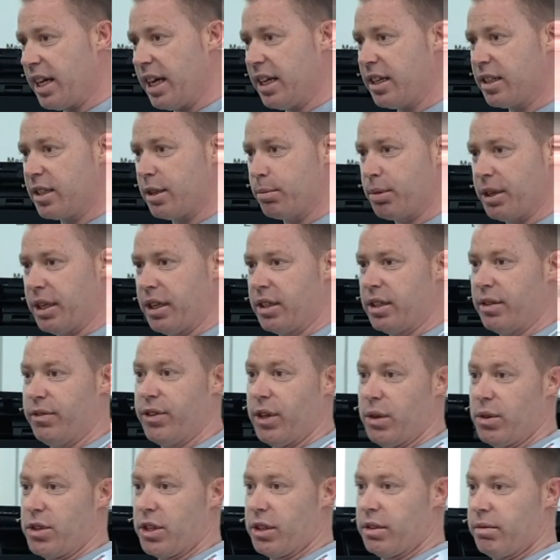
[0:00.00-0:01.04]
data to predict the
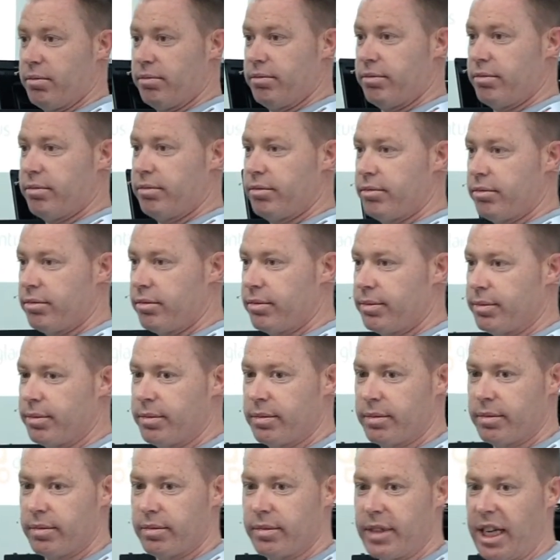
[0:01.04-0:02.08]
future.
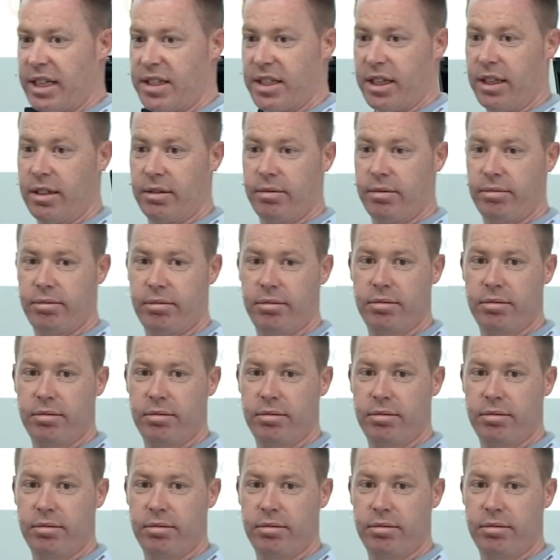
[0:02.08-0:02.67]
That's it.